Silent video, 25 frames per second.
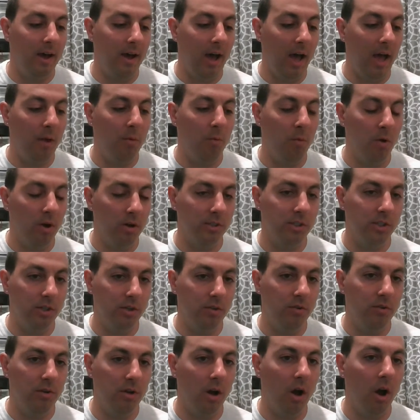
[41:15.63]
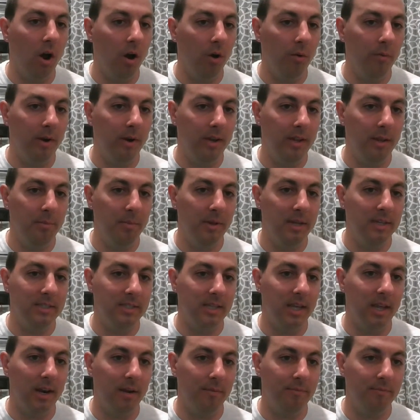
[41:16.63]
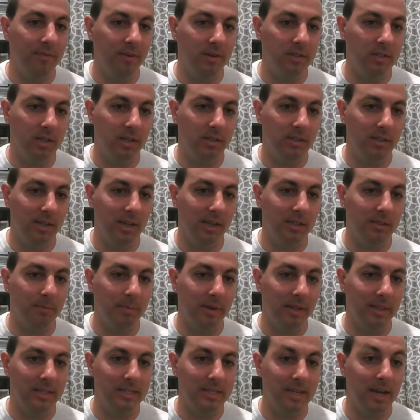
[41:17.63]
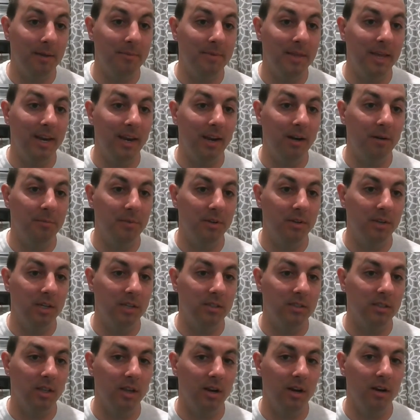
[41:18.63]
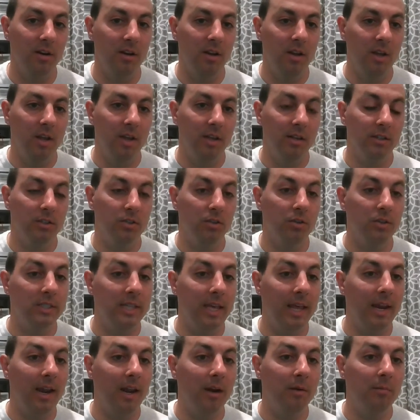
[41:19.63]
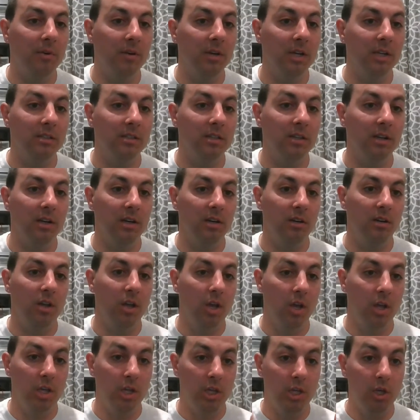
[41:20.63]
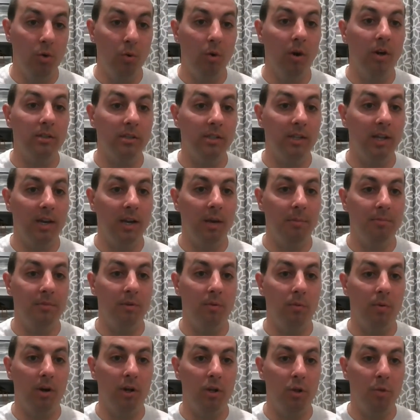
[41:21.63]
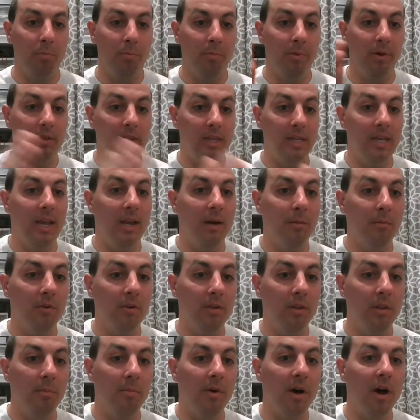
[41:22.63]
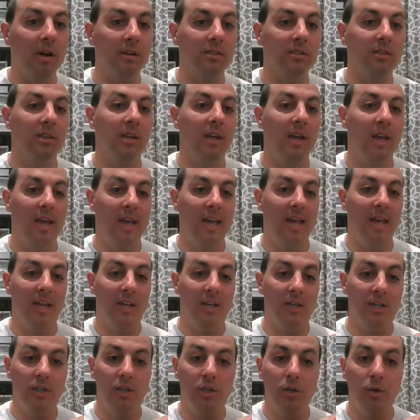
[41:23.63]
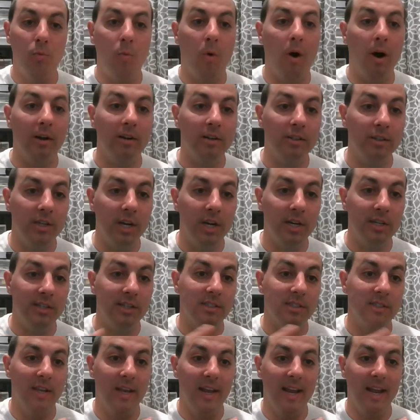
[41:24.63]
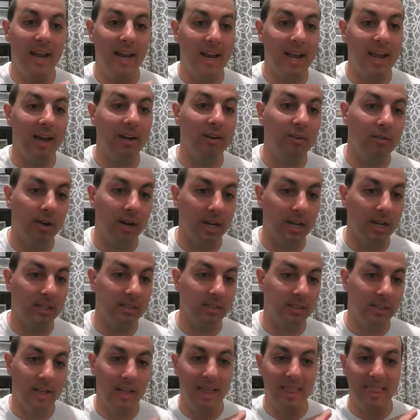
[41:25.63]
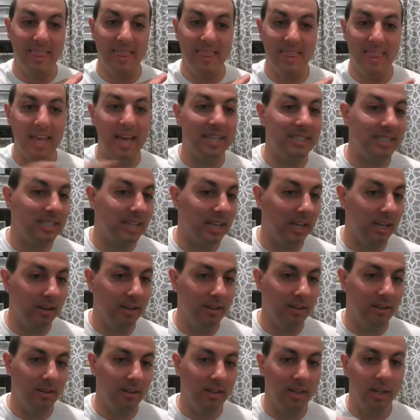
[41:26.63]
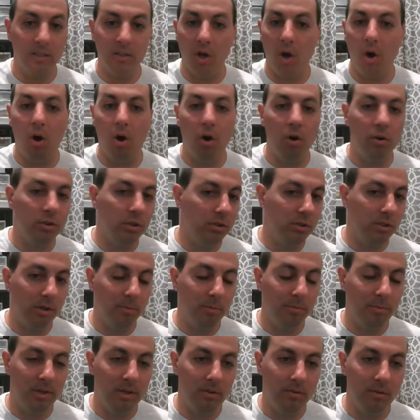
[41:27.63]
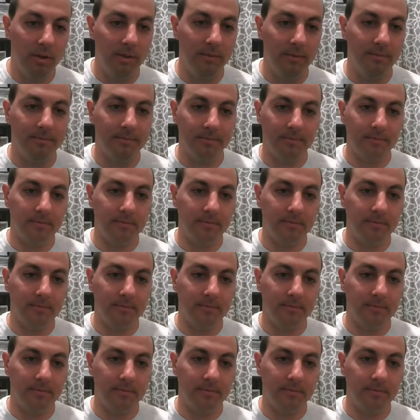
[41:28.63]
I want you to already be set up for success by the time that animal gets there. As soon as that animal gets there, you are set up to where you put the animal in the box, do water changes, and add crickets. That's it. That's all you should be doing.